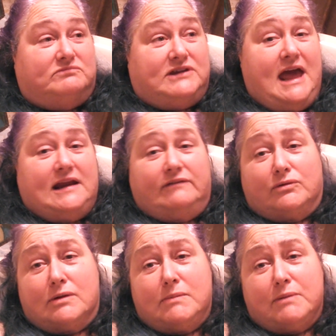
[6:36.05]
Can't
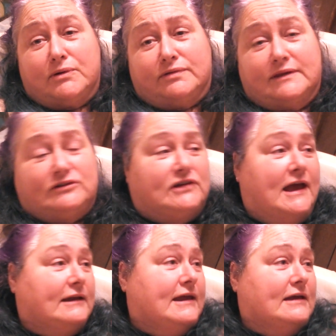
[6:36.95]
even remember that she
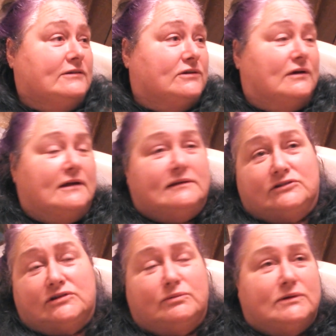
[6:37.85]
had cancer and
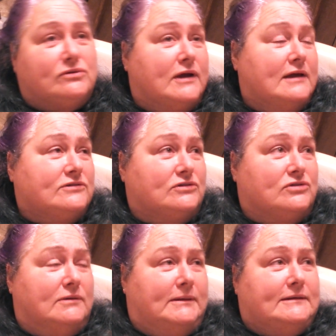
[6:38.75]
that she went through cancer
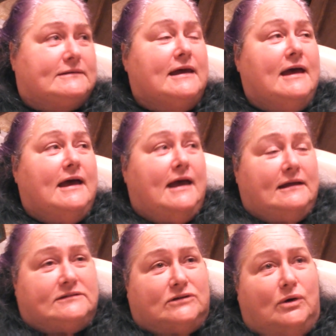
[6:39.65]
treatments.
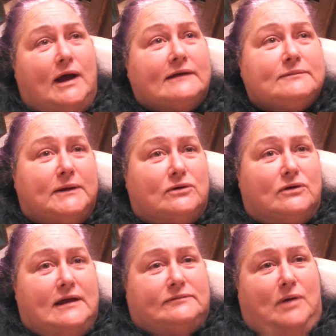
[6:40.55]
And so I explained to her,
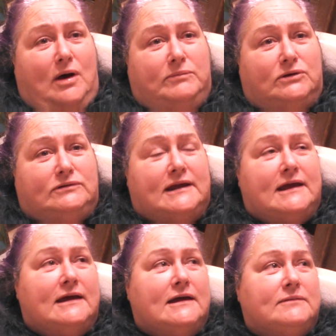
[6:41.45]
yes, mom, you
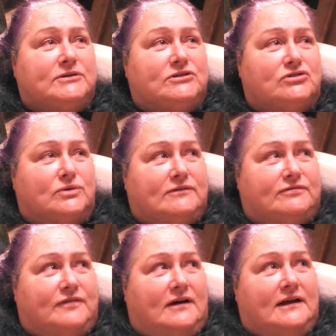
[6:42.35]
did, but you're doing
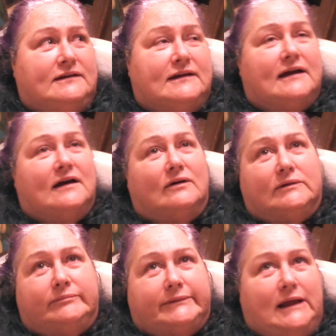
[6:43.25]
fine now,
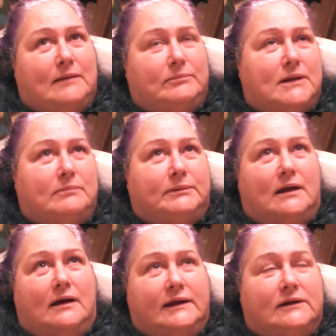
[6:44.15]
and blah, blah,
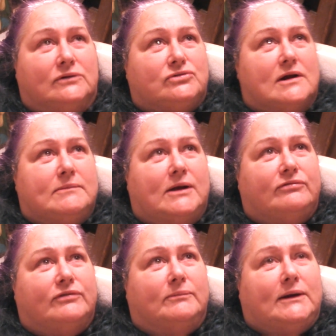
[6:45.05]
blah, you know, try to make her
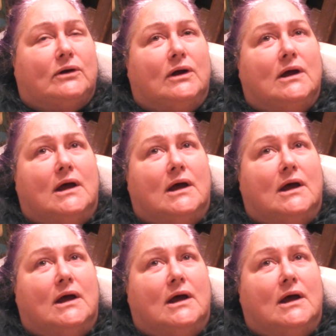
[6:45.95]
feel better.